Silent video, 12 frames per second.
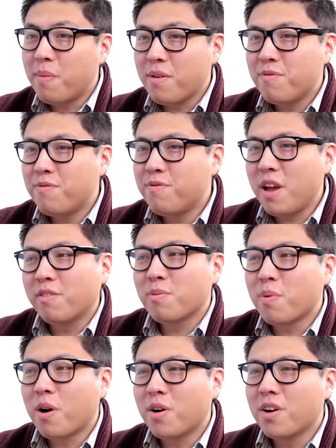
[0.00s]
my favorite
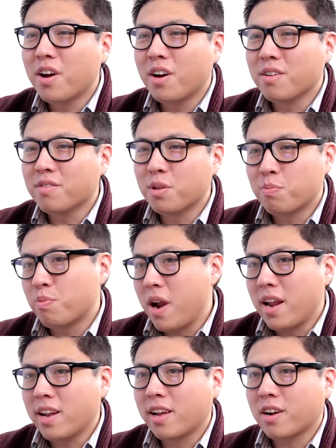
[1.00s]
part of the
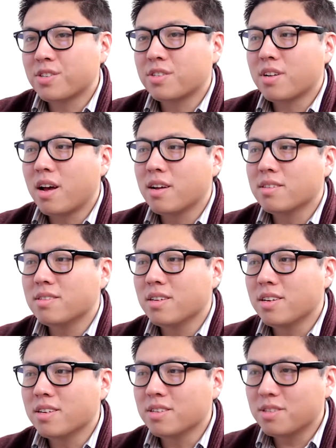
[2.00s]
branding exercise
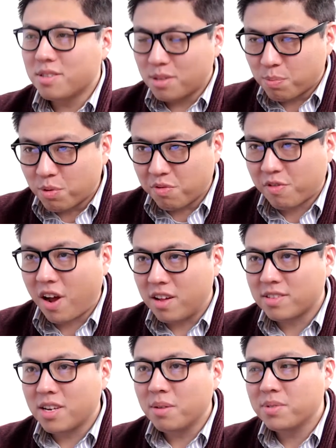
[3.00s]
is the proof of
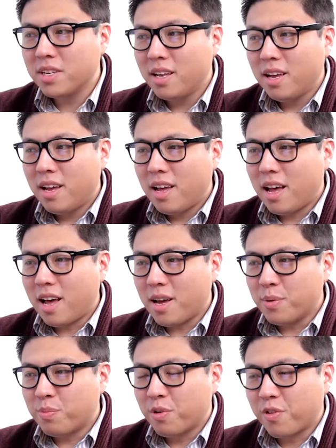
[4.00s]
concept.
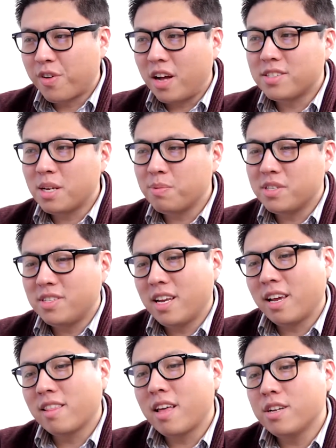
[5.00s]
And proof of concept is
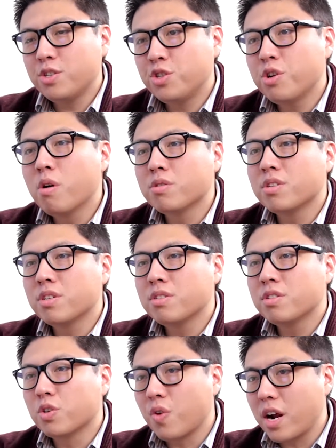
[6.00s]
taking that chosen
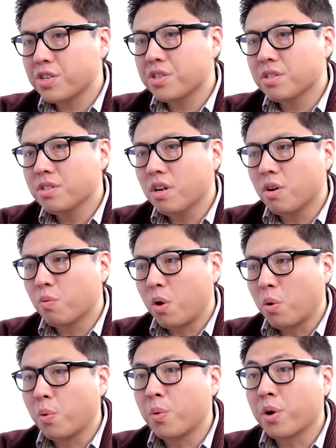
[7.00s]
direction of where
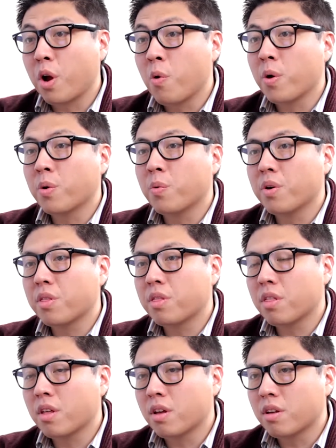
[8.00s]
we were going
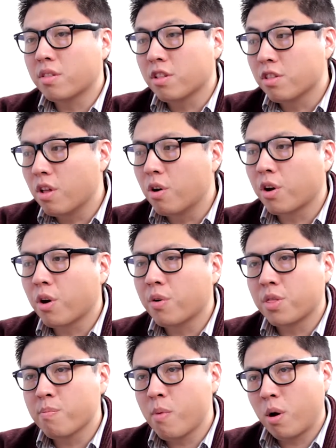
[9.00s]
with the logo
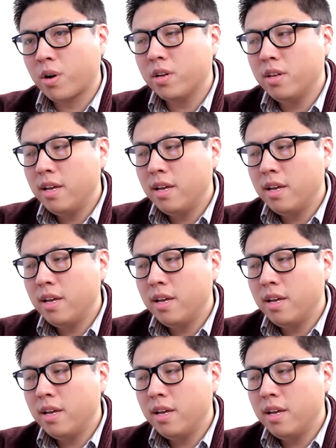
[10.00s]
and the mark,